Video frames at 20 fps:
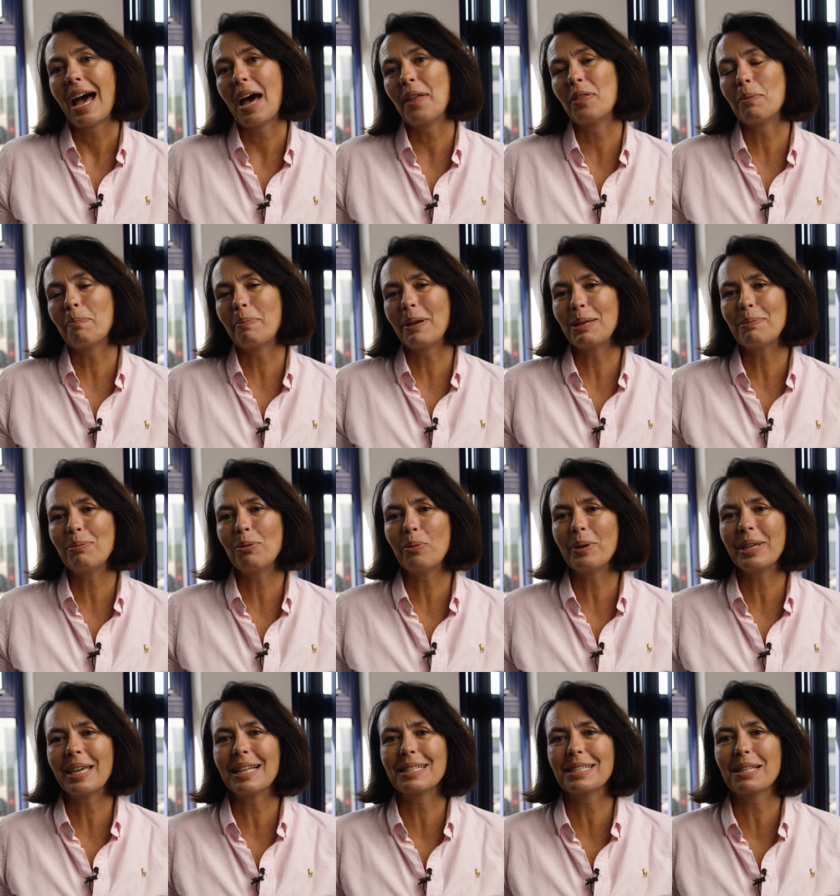And the people
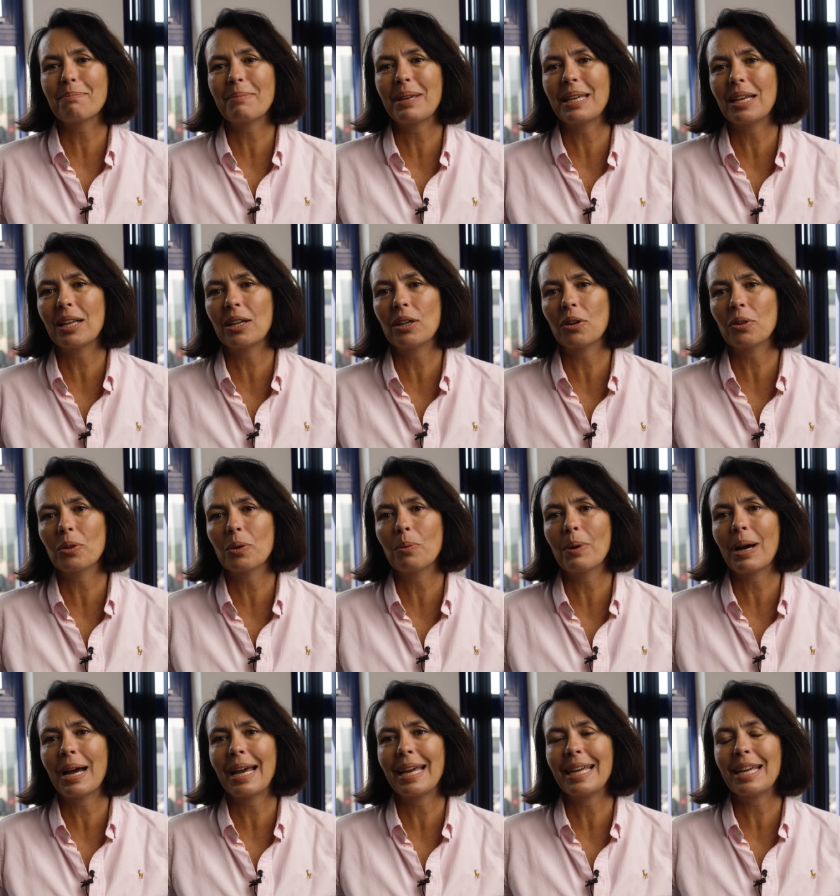we get to meet along the
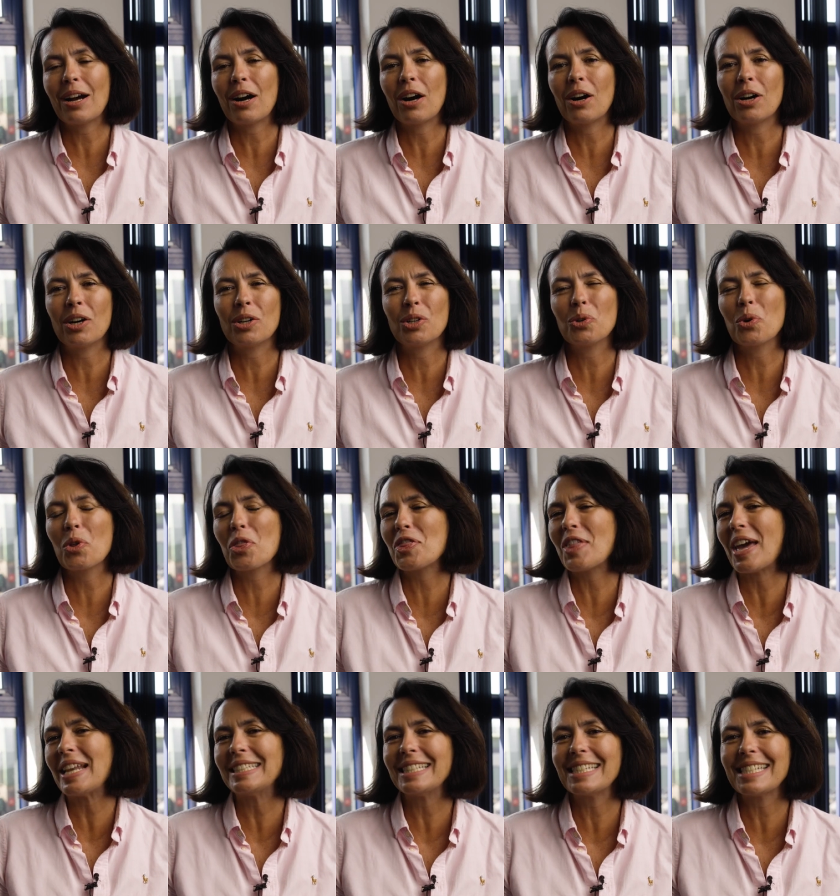way are
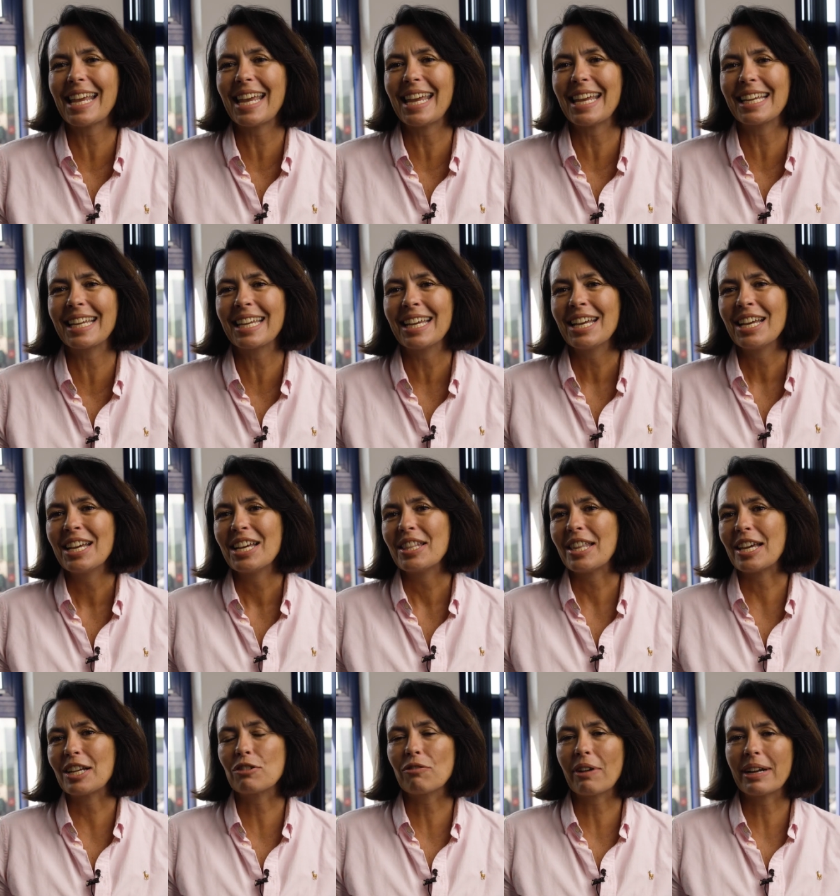authentic,
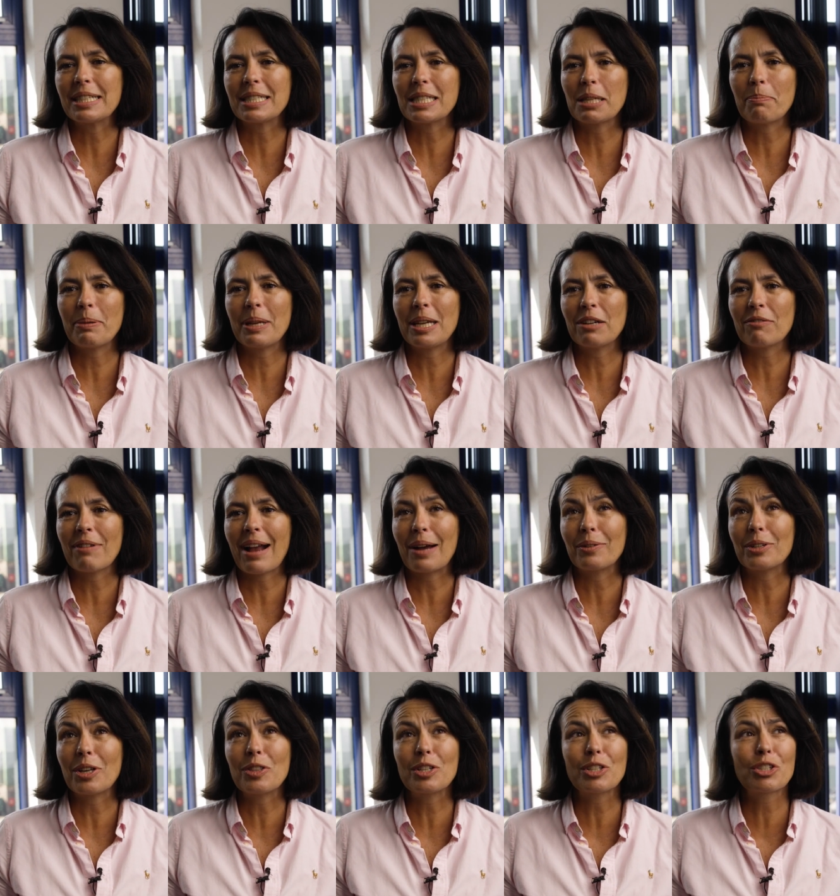they're great to be
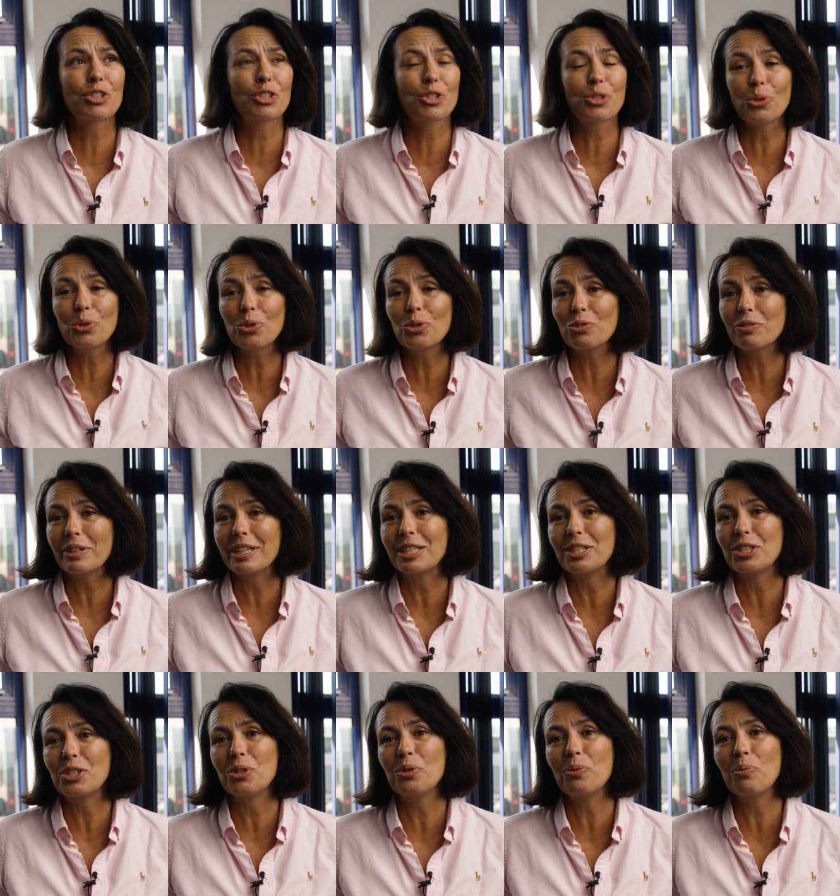around. And the
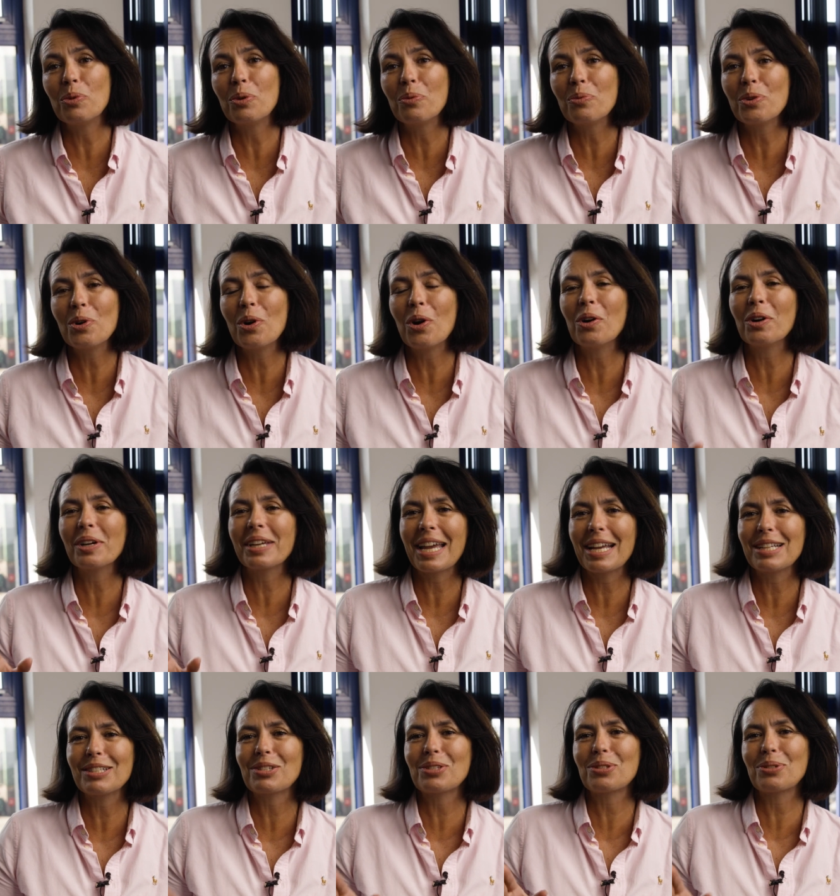stories, you will not
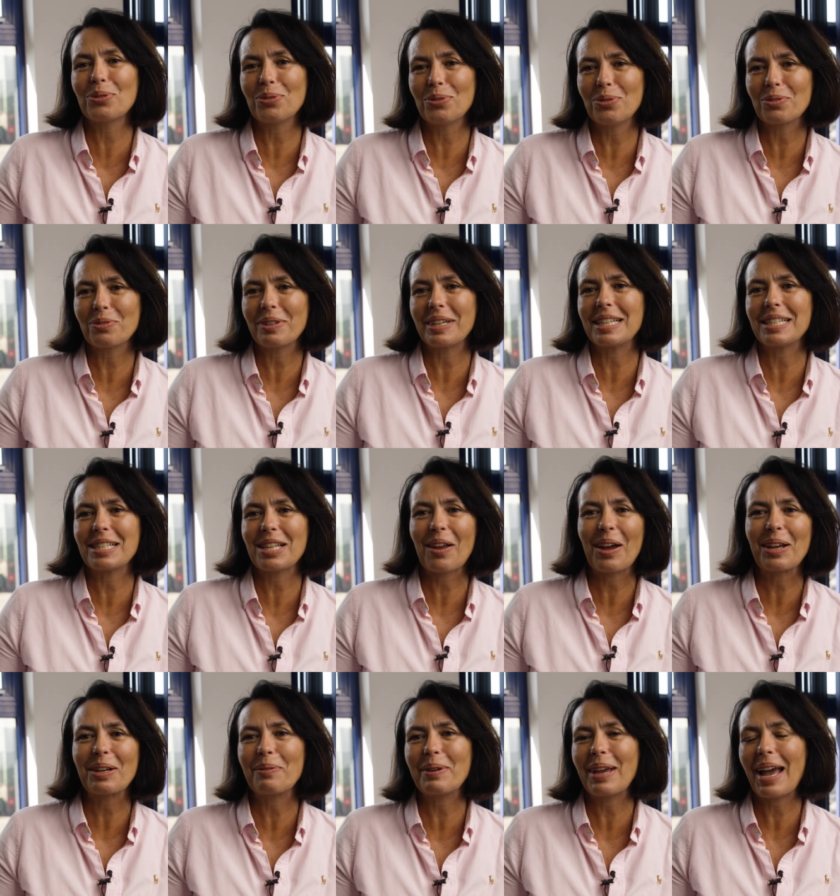get stories
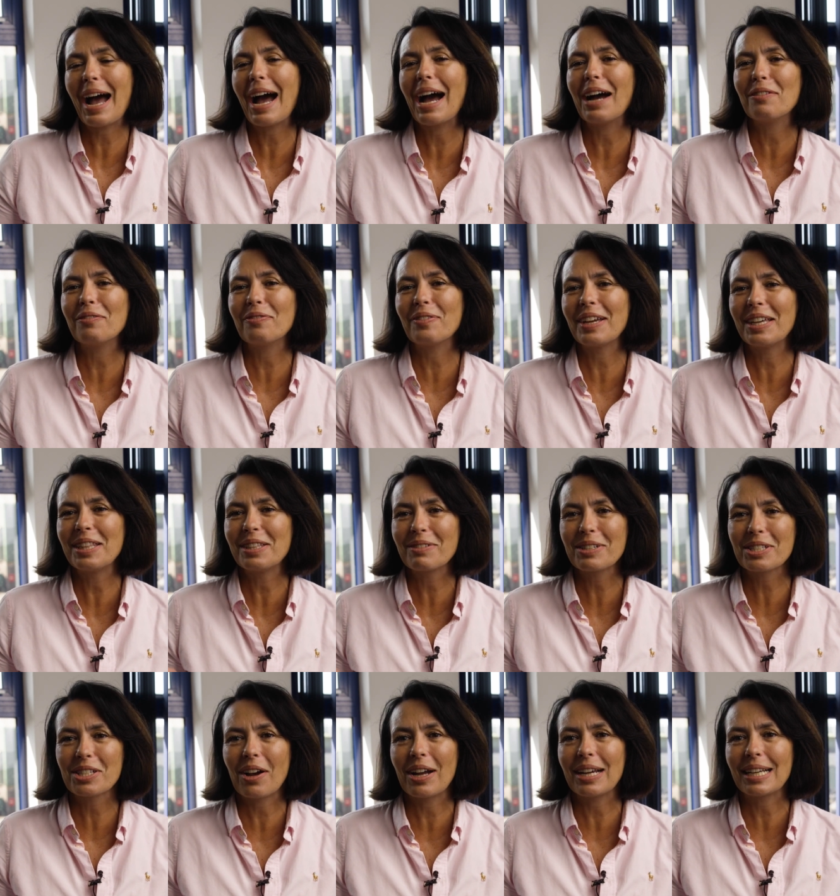like we have in the
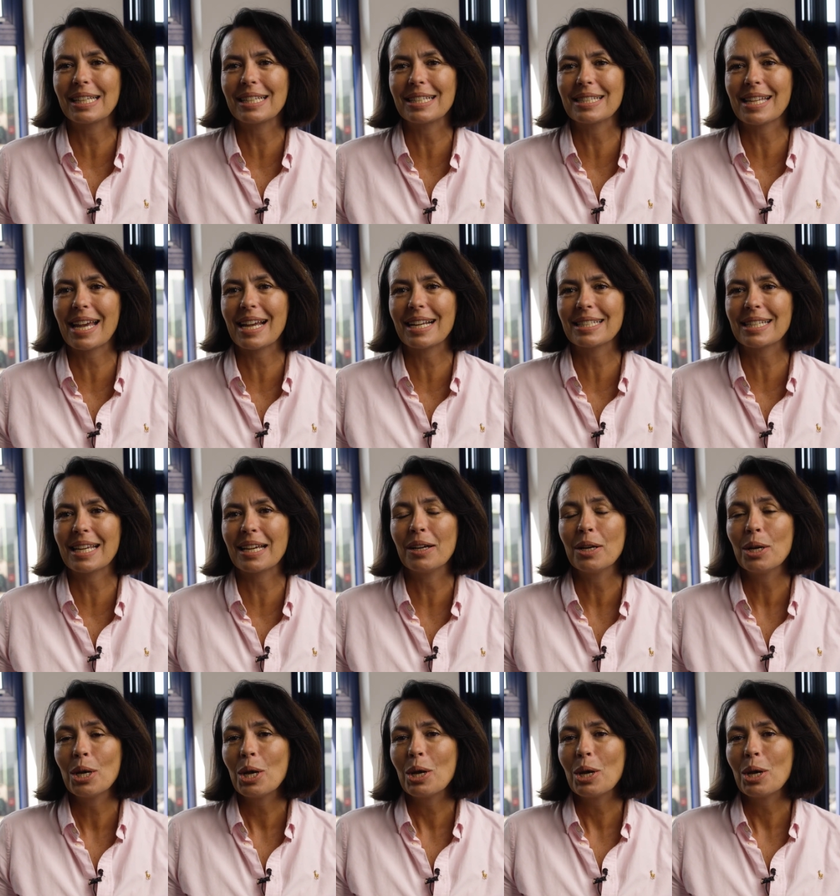recycling sector,